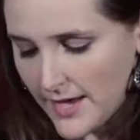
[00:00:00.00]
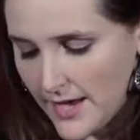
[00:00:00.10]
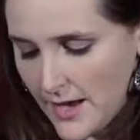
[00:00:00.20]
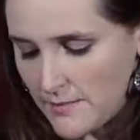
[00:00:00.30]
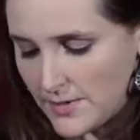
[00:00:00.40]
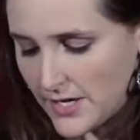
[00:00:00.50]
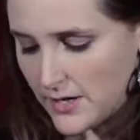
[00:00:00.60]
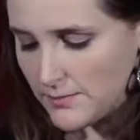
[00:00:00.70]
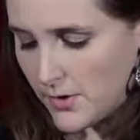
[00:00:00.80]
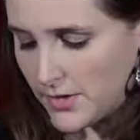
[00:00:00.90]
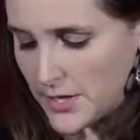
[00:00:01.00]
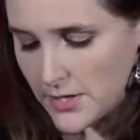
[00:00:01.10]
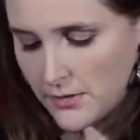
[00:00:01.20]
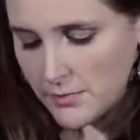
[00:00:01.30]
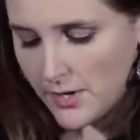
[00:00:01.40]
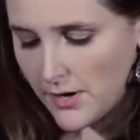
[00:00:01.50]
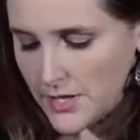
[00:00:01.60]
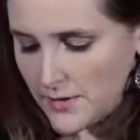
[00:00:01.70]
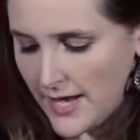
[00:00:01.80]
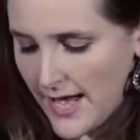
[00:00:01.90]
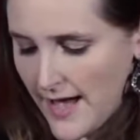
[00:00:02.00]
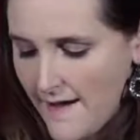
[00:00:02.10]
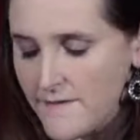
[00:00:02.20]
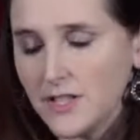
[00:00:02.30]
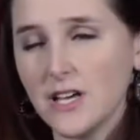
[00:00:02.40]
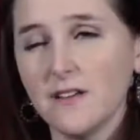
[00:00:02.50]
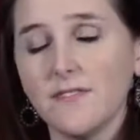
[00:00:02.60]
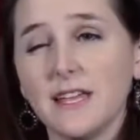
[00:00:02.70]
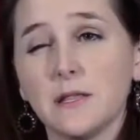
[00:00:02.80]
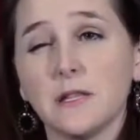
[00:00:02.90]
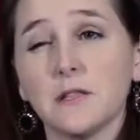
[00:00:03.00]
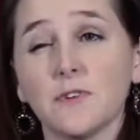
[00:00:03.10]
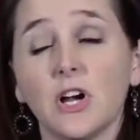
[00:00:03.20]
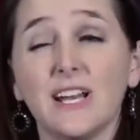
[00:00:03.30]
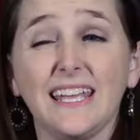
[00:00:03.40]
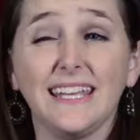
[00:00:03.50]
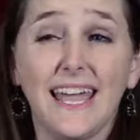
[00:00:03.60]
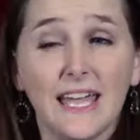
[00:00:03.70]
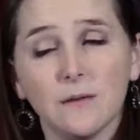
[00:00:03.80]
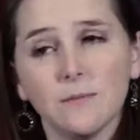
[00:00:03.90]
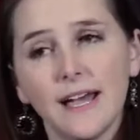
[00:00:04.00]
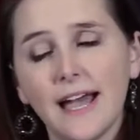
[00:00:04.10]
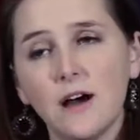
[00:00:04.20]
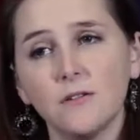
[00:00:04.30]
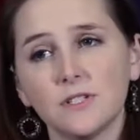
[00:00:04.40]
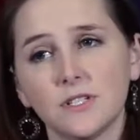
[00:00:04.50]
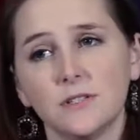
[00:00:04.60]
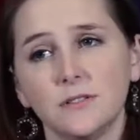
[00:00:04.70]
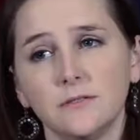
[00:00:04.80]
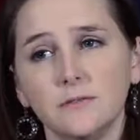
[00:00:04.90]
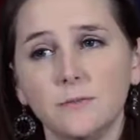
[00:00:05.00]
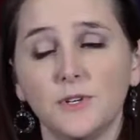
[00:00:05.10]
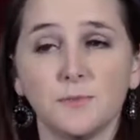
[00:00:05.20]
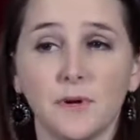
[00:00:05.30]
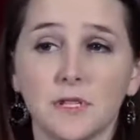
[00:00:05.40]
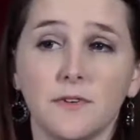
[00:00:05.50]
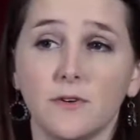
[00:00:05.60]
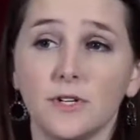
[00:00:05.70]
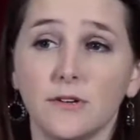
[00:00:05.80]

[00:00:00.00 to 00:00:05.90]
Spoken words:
Beyond boiling stones, we also have a lot of things used for hunting game out, which most of you will